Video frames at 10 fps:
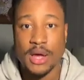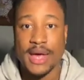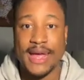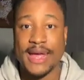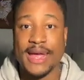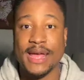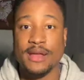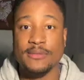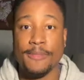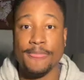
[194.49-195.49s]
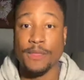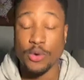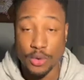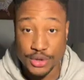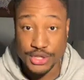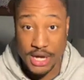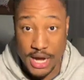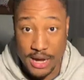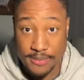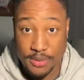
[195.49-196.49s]
And your
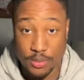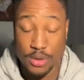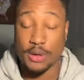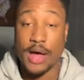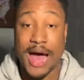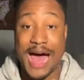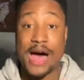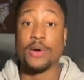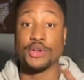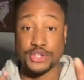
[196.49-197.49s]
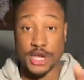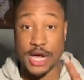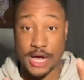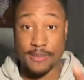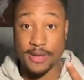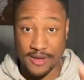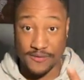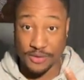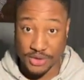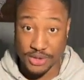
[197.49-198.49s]
job, well, our job, if
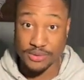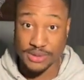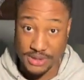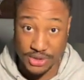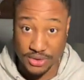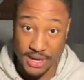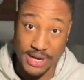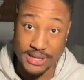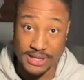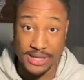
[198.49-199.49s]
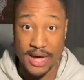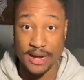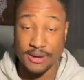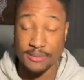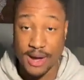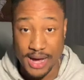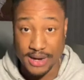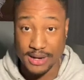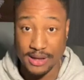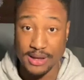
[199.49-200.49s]
you choose to trade this kind of
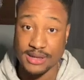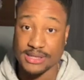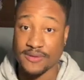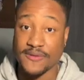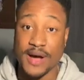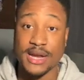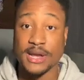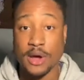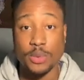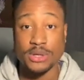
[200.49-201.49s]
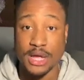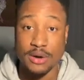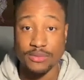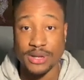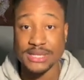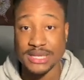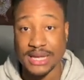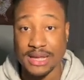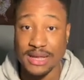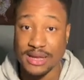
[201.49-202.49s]
commodity, is to find out what that
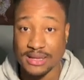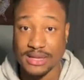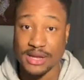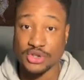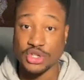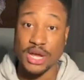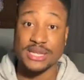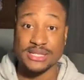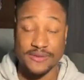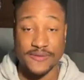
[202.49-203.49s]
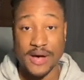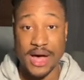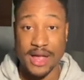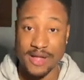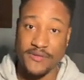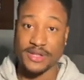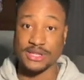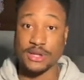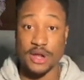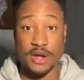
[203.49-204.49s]
reasoning is and justify if
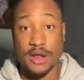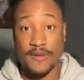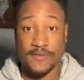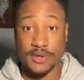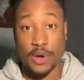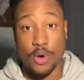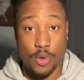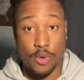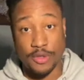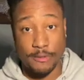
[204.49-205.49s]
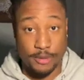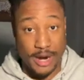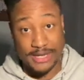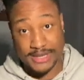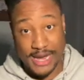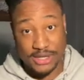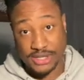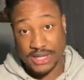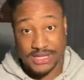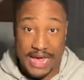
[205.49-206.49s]
it's good enough to hold the price
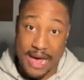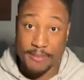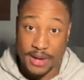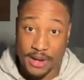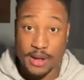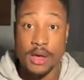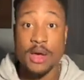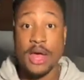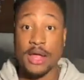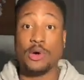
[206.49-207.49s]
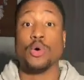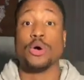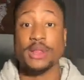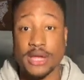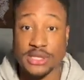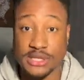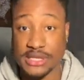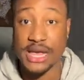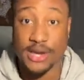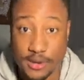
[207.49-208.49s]
action that's happening in correlation to
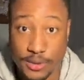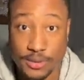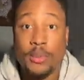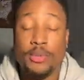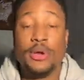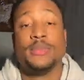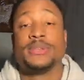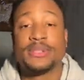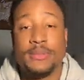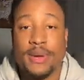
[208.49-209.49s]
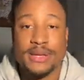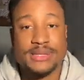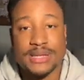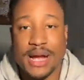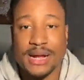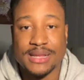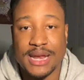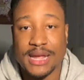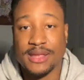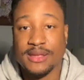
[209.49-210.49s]
that news. Pretty much the best stock that
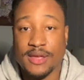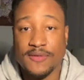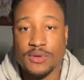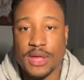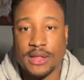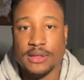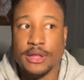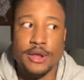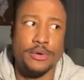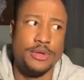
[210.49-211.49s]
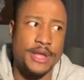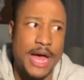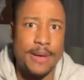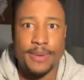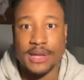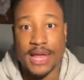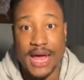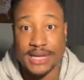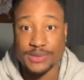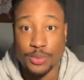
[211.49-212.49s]
I can give you that literally happened
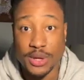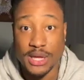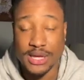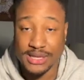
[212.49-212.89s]
last week is